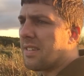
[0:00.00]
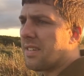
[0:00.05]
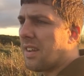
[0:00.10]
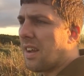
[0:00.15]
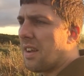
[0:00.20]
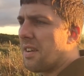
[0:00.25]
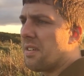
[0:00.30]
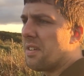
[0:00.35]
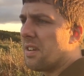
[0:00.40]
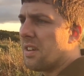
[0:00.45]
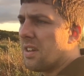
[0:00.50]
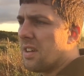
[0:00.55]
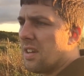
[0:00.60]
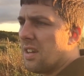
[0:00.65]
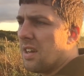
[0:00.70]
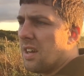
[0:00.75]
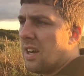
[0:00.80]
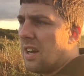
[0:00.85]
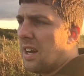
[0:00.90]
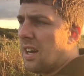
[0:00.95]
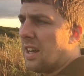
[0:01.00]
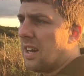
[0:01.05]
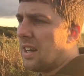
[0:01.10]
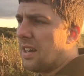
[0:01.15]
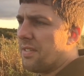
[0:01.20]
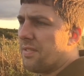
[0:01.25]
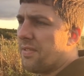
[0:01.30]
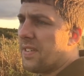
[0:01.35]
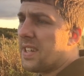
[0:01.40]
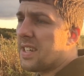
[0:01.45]
so
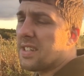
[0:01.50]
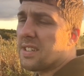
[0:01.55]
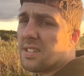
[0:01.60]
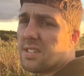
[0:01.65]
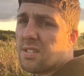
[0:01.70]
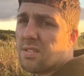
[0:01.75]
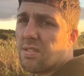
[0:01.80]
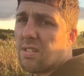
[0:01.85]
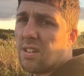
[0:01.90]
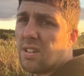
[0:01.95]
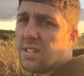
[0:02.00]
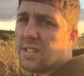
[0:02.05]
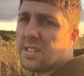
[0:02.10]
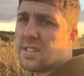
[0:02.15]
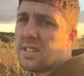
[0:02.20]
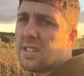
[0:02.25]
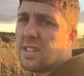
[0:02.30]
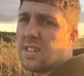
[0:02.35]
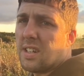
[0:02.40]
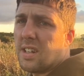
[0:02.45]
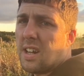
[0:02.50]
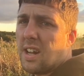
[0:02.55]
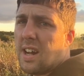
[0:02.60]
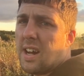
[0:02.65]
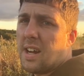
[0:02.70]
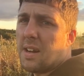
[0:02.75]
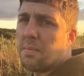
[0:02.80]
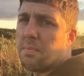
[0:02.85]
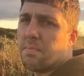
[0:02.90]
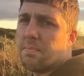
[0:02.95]
fingers crossed,
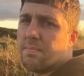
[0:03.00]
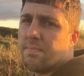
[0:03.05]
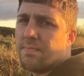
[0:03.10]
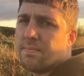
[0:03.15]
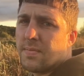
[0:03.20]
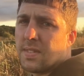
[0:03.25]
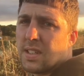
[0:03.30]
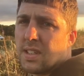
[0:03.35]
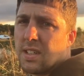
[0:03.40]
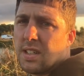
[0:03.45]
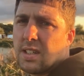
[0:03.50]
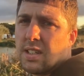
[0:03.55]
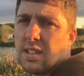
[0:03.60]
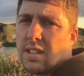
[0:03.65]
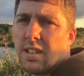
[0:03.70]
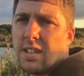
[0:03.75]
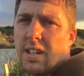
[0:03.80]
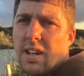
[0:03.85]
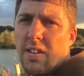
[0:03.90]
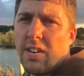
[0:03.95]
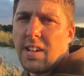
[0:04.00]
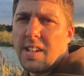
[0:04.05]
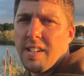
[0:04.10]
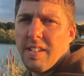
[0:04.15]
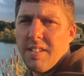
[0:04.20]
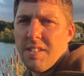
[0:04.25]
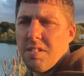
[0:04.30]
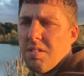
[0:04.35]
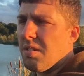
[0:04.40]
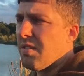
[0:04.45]
you know, I
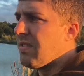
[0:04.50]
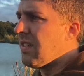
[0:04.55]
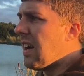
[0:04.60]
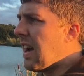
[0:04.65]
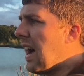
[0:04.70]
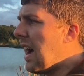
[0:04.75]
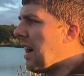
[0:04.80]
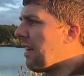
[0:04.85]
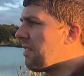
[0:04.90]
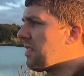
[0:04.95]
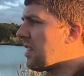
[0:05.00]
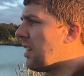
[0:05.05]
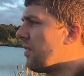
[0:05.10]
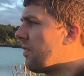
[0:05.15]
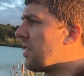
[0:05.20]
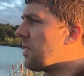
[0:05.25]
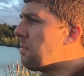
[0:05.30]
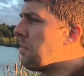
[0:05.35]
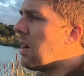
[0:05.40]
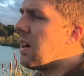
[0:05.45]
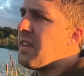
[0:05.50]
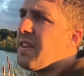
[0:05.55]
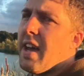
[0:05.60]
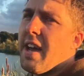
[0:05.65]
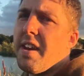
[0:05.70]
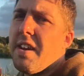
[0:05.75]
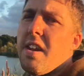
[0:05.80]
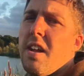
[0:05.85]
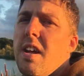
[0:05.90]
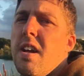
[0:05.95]
can sort of like have something by
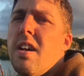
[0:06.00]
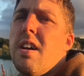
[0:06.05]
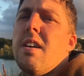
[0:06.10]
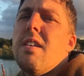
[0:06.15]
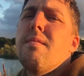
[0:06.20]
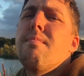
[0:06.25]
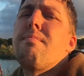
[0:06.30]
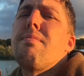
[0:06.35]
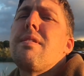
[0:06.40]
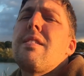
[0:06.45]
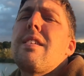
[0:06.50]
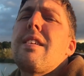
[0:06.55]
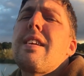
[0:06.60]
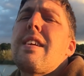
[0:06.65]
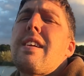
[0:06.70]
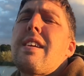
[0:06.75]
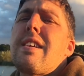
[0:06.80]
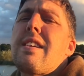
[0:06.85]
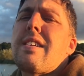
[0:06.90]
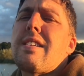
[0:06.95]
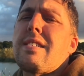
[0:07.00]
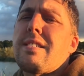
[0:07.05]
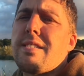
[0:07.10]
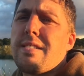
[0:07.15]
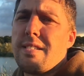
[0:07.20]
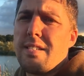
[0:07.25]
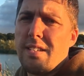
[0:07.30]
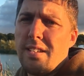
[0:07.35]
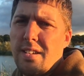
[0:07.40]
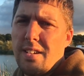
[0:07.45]
then,
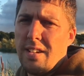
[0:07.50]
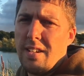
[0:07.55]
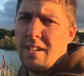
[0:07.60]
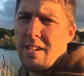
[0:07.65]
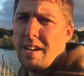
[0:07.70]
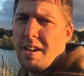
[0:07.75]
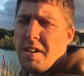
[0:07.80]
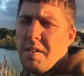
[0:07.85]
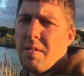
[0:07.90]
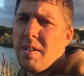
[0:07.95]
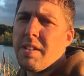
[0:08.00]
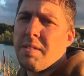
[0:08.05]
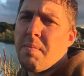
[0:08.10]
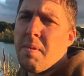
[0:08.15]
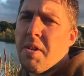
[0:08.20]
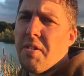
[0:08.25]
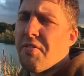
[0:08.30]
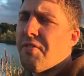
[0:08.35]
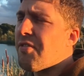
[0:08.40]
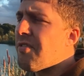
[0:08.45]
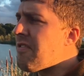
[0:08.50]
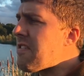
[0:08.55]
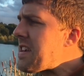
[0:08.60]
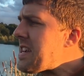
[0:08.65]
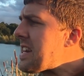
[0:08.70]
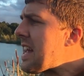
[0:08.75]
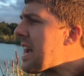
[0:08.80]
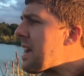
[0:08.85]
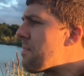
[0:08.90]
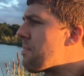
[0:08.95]
please. Otherwise I'm on a
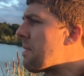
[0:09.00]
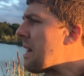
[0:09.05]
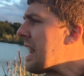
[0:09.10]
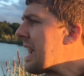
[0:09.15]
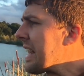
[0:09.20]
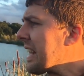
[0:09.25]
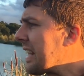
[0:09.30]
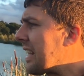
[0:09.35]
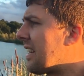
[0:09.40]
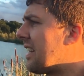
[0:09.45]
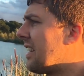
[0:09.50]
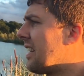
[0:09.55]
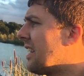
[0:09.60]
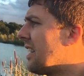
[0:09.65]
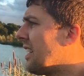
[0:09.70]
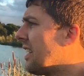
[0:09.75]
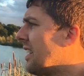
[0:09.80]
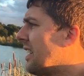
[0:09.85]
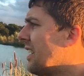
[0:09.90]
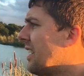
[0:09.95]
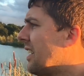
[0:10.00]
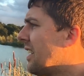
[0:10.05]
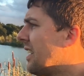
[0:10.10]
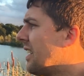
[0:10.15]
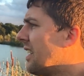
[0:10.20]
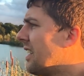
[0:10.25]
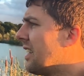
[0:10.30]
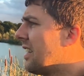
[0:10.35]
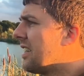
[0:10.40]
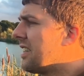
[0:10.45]
3-day blank.
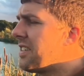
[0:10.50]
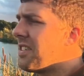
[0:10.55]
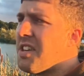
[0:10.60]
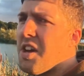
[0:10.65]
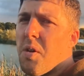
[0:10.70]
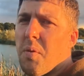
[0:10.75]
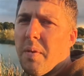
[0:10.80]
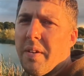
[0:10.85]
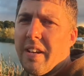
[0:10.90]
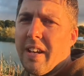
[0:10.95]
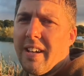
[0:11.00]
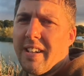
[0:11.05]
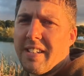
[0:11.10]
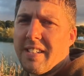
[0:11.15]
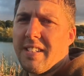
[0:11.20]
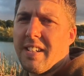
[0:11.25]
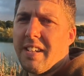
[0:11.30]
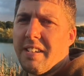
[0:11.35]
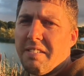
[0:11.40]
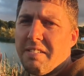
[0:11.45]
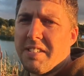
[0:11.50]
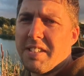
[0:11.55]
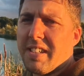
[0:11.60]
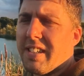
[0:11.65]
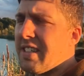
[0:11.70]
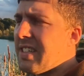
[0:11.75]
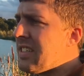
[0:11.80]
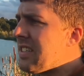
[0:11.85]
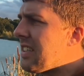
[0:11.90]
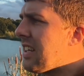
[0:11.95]
No one likes those.
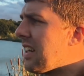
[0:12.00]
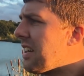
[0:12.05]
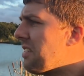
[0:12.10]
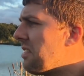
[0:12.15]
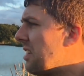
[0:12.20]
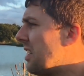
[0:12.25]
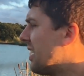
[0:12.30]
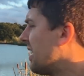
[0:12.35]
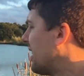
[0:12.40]
So